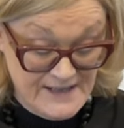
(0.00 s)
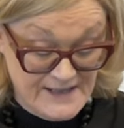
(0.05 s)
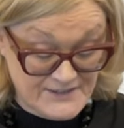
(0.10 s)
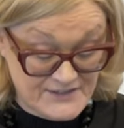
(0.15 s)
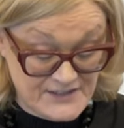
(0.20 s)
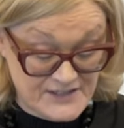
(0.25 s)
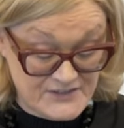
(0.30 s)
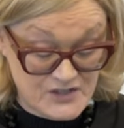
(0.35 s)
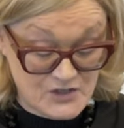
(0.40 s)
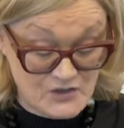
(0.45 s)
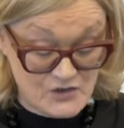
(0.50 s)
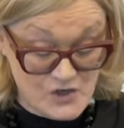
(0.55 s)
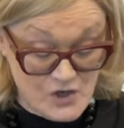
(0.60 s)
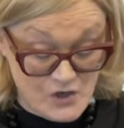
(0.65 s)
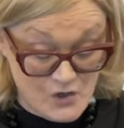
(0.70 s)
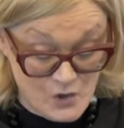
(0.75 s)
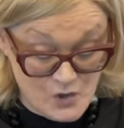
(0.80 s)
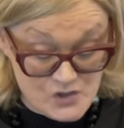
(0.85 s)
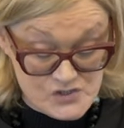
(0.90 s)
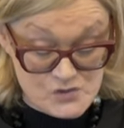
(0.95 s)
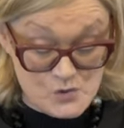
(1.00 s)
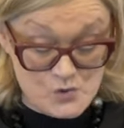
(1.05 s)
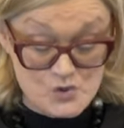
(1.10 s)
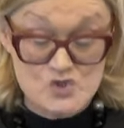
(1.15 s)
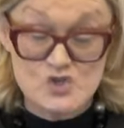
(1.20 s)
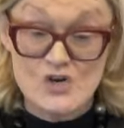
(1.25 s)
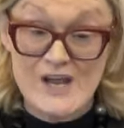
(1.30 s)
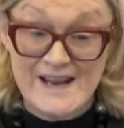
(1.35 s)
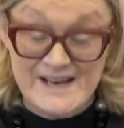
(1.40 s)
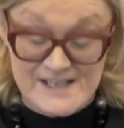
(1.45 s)
and that they're also
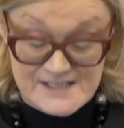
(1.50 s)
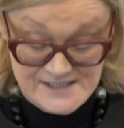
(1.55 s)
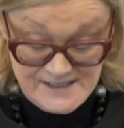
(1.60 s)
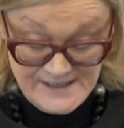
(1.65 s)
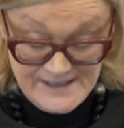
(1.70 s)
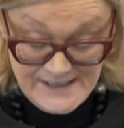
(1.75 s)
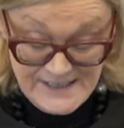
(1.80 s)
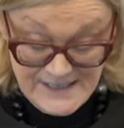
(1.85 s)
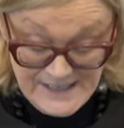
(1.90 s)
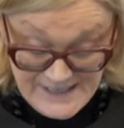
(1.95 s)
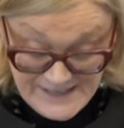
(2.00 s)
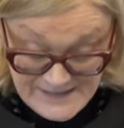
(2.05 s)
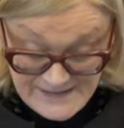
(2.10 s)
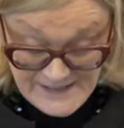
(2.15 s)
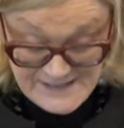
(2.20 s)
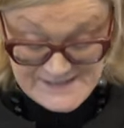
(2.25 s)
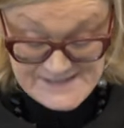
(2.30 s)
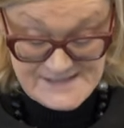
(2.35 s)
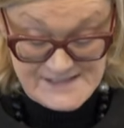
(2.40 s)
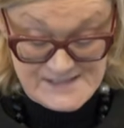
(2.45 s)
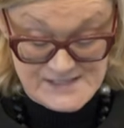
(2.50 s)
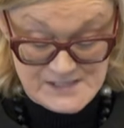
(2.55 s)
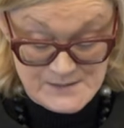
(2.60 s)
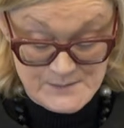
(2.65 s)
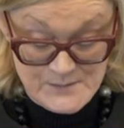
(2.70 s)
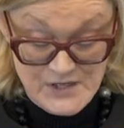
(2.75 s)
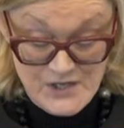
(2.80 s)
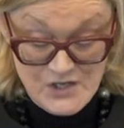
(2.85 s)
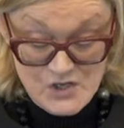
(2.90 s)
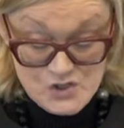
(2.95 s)
tracked in a
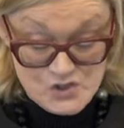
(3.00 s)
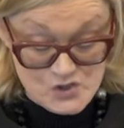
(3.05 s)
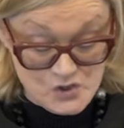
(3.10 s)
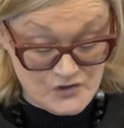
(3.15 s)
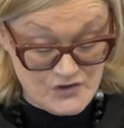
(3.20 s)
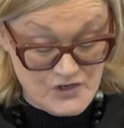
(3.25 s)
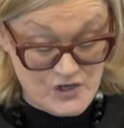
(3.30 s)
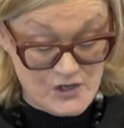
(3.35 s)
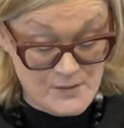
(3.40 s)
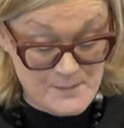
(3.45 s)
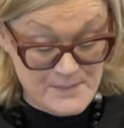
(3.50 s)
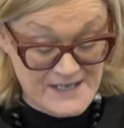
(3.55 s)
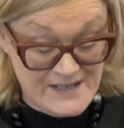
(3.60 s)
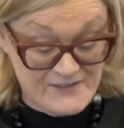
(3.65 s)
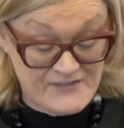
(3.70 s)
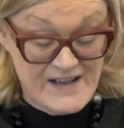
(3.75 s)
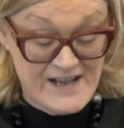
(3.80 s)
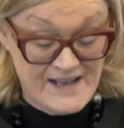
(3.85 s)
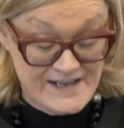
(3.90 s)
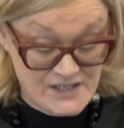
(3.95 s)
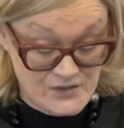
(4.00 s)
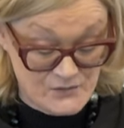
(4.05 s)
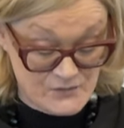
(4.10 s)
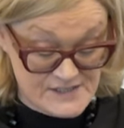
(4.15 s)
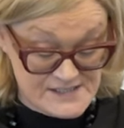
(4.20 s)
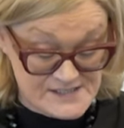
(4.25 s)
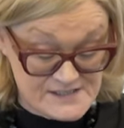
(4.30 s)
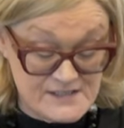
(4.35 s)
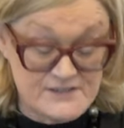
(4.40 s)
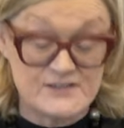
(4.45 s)
system should there be of any
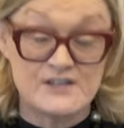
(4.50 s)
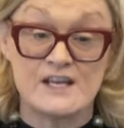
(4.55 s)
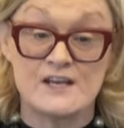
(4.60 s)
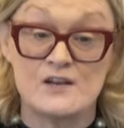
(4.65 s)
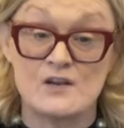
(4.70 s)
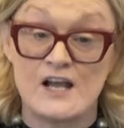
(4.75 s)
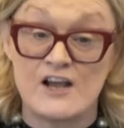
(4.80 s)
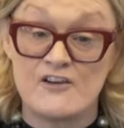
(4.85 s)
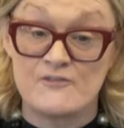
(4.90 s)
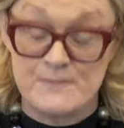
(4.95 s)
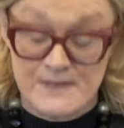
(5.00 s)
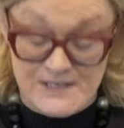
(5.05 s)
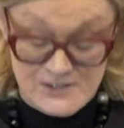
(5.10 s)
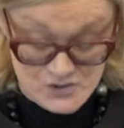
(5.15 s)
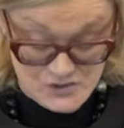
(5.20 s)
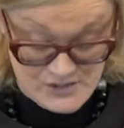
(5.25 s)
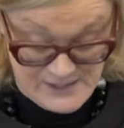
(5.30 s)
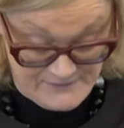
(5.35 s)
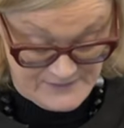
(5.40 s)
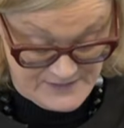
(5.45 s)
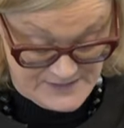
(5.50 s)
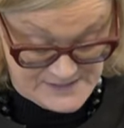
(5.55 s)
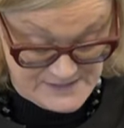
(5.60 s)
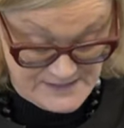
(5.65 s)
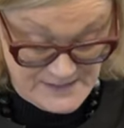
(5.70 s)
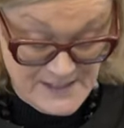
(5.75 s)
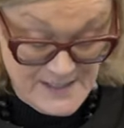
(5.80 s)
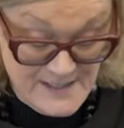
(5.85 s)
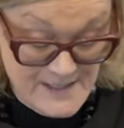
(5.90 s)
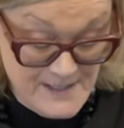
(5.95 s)
risk that they have been trafficked.
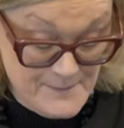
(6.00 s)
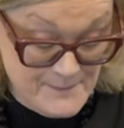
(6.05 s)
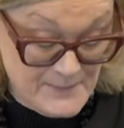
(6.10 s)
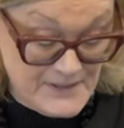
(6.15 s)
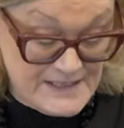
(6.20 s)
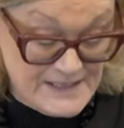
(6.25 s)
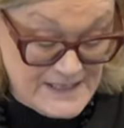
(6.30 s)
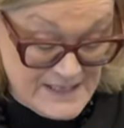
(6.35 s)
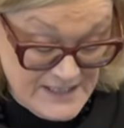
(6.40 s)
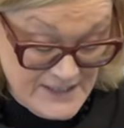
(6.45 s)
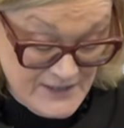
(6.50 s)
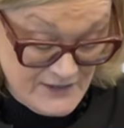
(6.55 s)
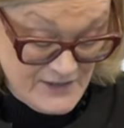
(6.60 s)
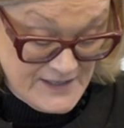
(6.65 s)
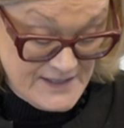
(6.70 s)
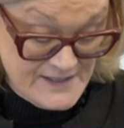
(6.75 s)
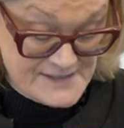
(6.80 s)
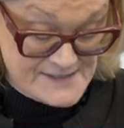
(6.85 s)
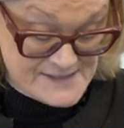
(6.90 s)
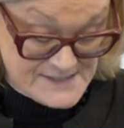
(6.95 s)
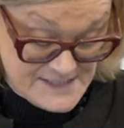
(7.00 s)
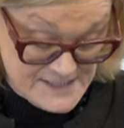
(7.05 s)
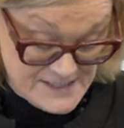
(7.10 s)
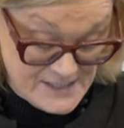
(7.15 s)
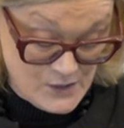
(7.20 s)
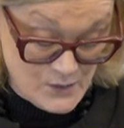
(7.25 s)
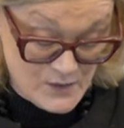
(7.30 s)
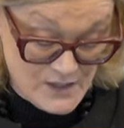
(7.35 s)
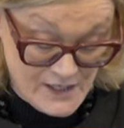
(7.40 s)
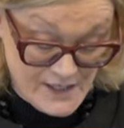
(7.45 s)
By clearly
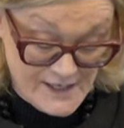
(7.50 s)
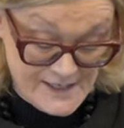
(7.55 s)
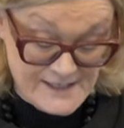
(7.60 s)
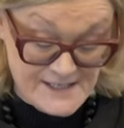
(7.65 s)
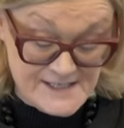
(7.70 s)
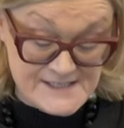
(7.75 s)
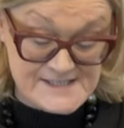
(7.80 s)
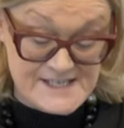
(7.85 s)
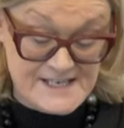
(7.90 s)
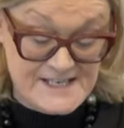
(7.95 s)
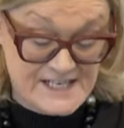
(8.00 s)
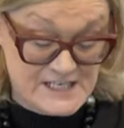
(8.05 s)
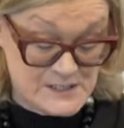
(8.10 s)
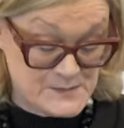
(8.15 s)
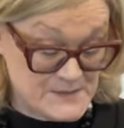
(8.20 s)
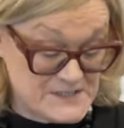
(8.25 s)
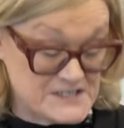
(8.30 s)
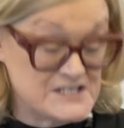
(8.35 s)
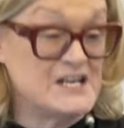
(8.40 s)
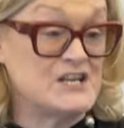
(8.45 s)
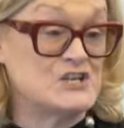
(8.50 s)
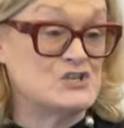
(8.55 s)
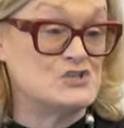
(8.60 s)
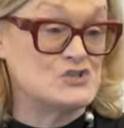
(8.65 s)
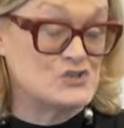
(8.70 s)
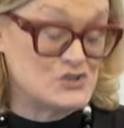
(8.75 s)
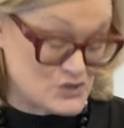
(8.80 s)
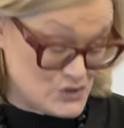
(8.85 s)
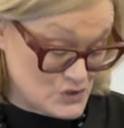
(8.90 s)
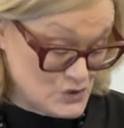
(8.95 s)
setting out guidelines and
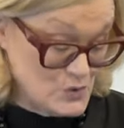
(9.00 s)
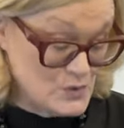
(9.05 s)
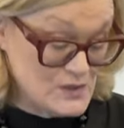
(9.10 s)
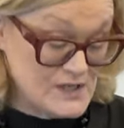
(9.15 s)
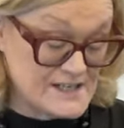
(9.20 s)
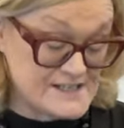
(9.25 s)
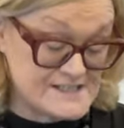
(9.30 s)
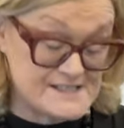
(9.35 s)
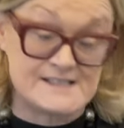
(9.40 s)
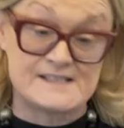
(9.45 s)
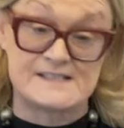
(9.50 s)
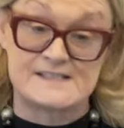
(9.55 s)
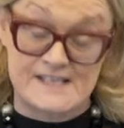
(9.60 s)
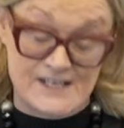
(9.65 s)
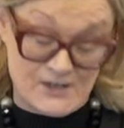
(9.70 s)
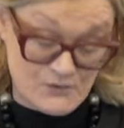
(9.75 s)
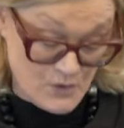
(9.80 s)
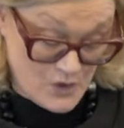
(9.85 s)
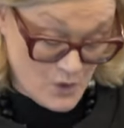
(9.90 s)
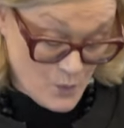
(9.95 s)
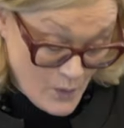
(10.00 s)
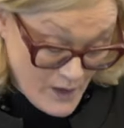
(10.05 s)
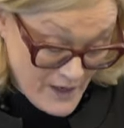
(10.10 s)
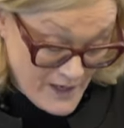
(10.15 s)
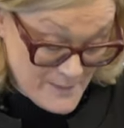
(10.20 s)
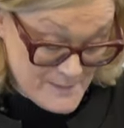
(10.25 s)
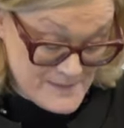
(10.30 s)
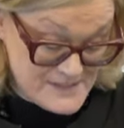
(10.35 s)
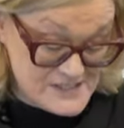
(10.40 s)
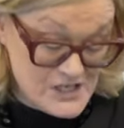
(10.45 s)
expectations through licensing
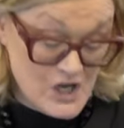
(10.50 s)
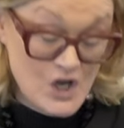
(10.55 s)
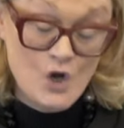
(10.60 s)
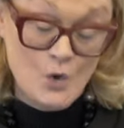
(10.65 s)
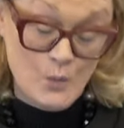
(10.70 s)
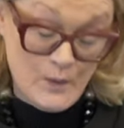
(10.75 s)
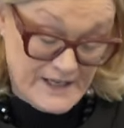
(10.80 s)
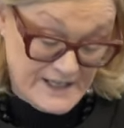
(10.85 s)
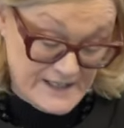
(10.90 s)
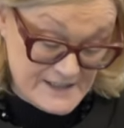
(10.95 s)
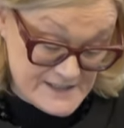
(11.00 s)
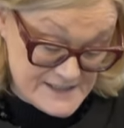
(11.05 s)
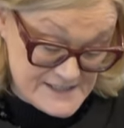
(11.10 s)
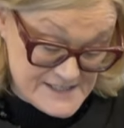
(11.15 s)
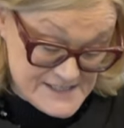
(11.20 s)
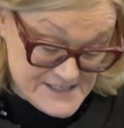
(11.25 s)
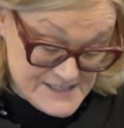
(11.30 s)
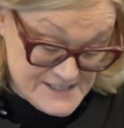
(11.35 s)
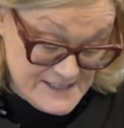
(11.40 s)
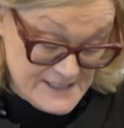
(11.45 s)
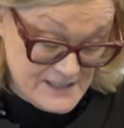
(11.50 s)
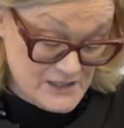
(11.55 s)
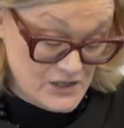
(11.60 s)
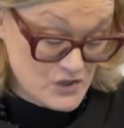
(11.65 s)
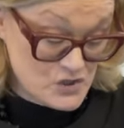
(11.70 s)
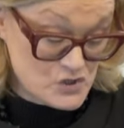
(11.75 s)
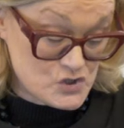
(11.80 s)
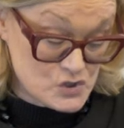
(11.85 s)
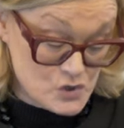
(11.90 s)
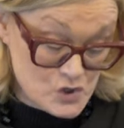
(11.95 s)
requirements, we can instill
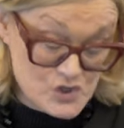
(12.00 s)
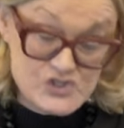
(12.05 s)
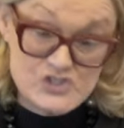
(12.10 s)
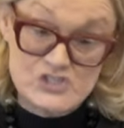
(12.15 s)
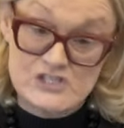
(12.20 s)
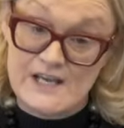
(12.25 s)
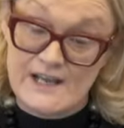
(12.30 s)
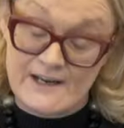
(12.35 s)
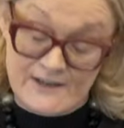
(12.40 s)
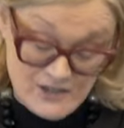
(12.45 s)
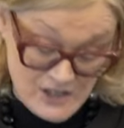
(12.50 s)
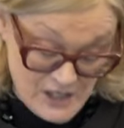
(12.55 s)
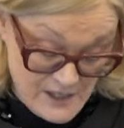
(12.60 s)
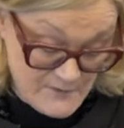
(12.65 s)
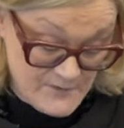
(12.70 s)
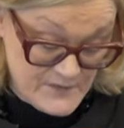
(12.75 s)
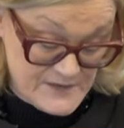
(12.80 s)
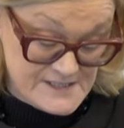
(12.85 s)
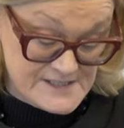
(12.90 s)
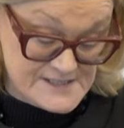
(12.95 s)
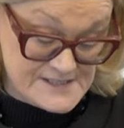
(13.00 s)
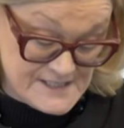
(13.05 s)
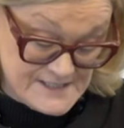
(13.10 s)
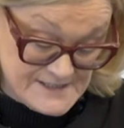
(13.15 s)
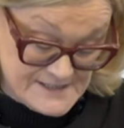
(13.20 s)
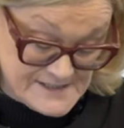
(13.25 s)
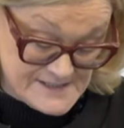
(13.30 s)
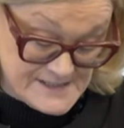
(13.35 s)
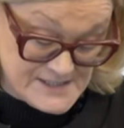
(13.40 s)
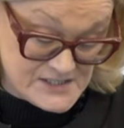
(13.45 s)
trust and confidence
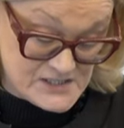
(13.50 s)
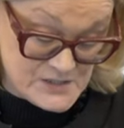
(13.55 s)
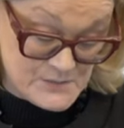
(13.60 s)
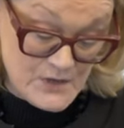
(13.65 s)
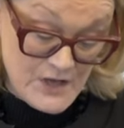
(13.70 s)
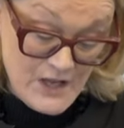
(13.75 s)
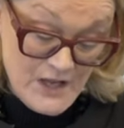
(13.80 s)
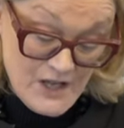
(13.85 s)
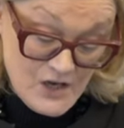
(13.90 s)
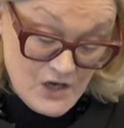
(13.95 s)
in the system,